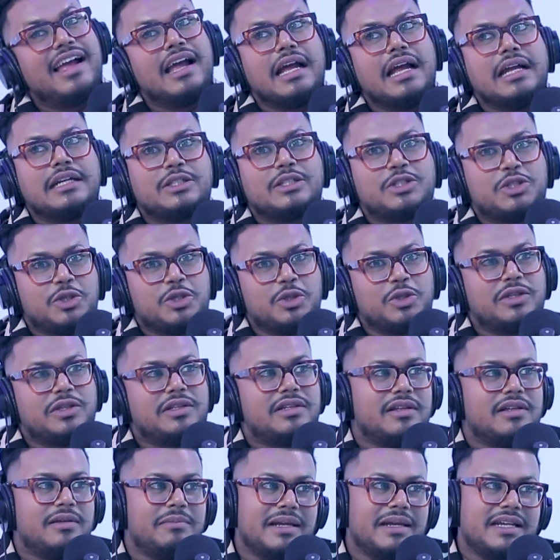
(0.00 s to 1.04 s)
Truth
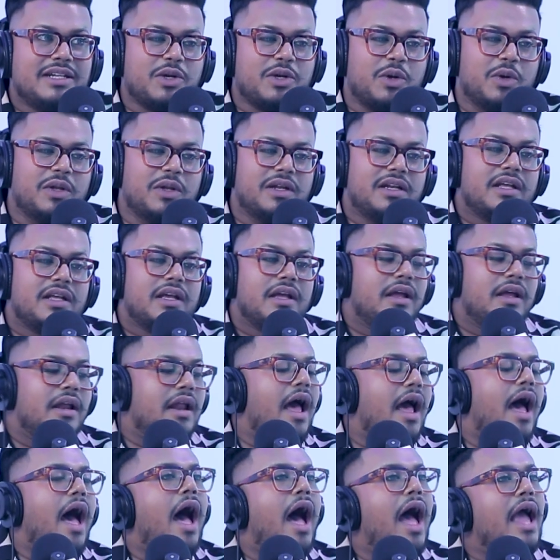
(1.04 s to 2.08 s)
be told,
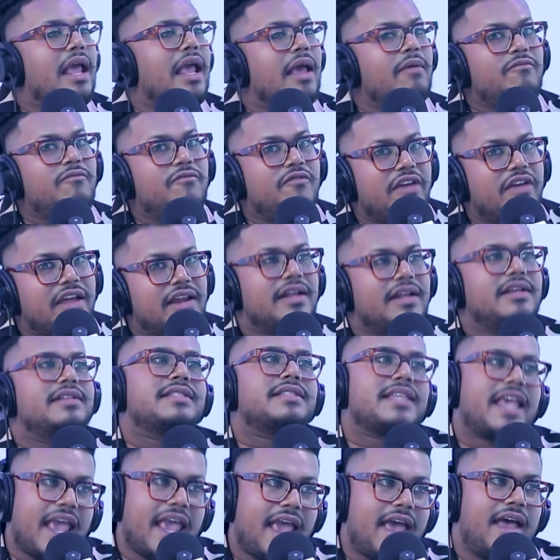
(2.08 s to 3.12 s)
I am very
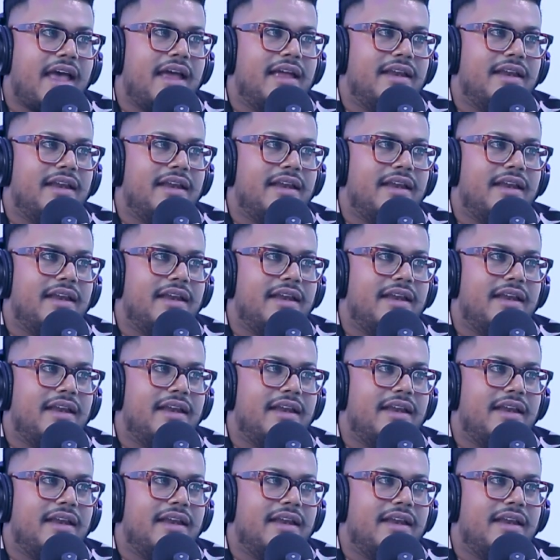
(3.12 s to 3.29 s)
scared.